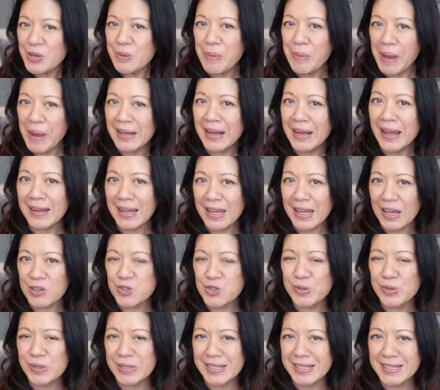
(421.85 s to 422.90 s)
may not
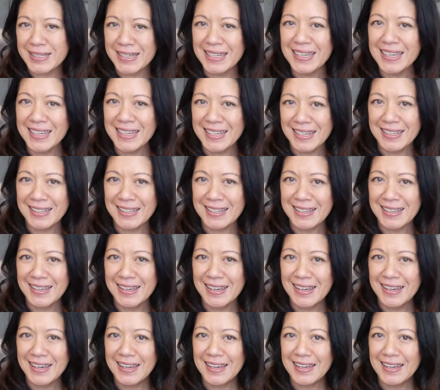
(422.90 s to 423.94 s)
actually need.
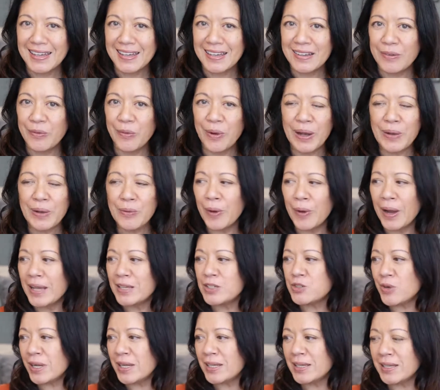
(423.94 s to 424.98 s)
Why
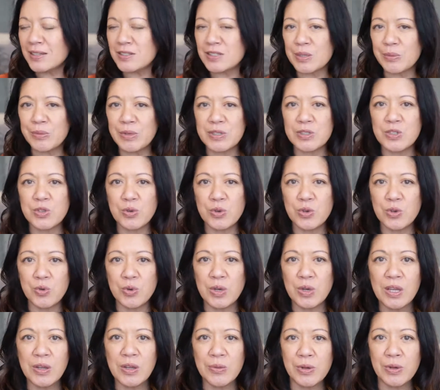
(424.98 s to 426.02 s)
try to get someone to
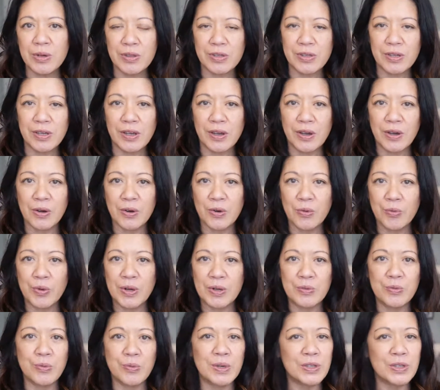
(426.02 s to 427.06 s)
agree with you
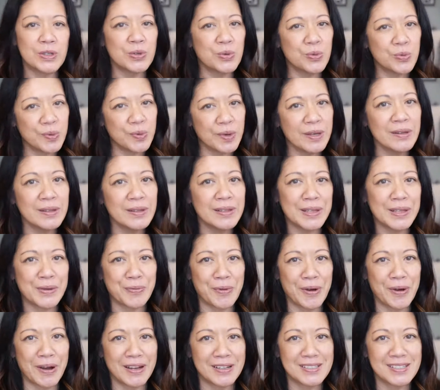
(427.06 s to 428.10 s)
when what you really
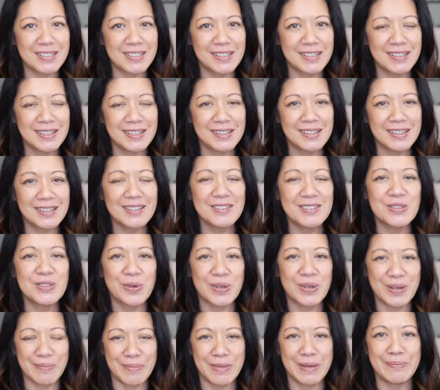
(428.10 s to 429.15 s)
want is their
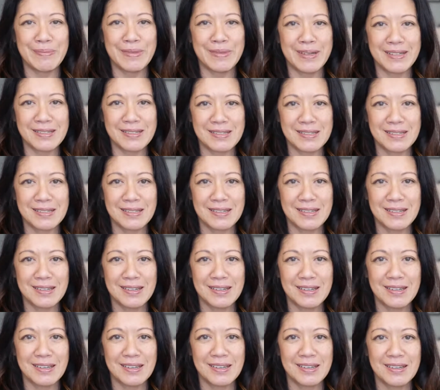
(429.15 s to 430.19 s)
commitment?
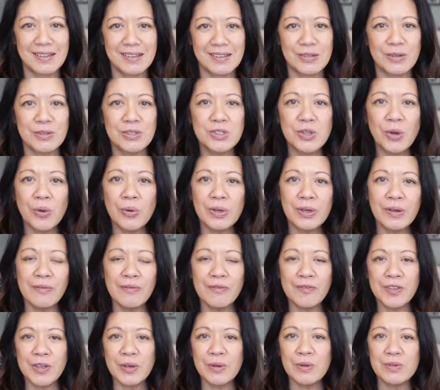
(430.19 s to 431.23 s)
So don't
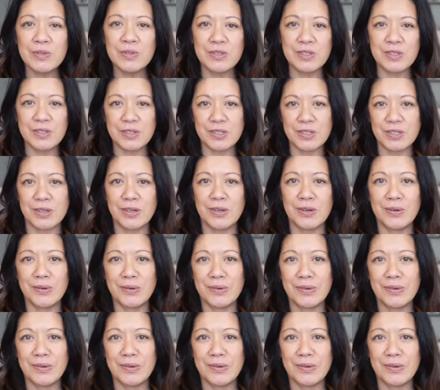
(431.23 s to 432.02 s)
confuse the two.